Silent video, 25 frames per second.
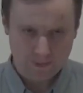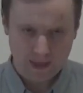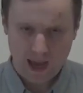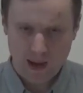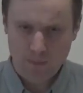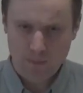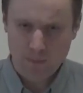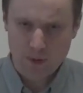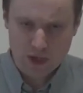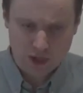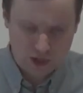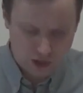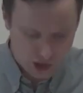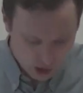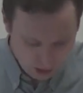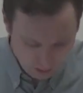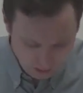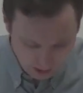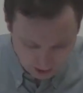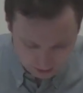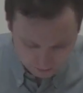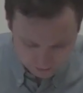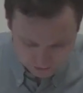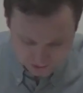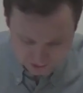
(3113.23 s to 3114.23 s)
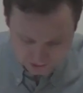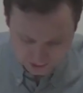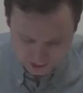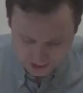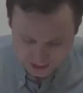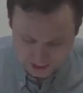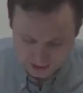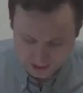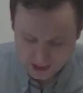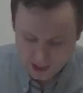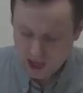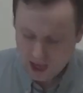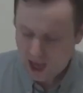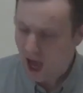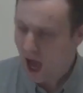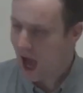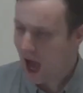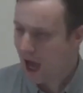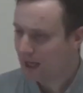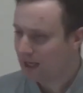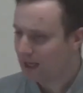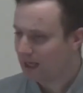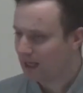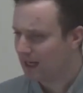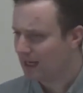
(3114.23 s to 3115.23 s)
And we go out saying,
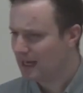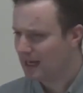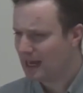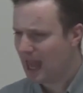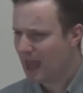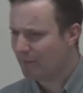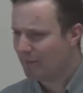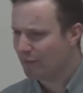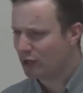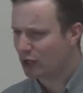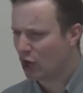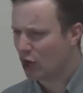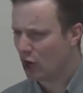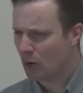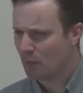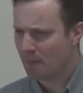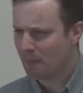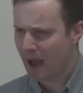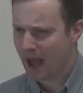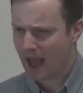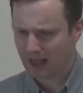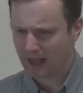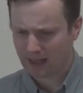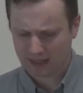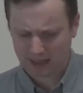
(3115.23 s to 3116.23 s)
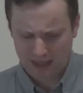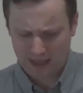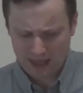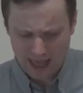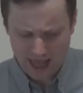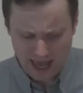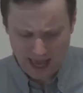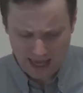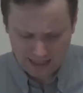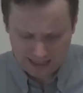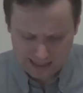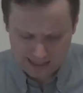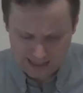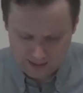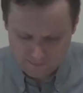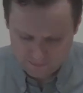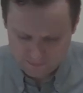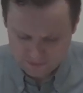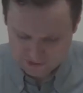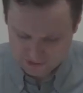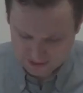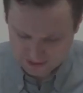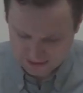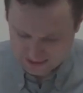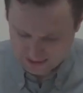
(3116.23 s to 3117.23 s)
I can never go back and live
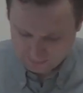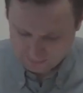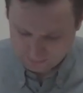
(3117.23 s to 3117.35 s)
as I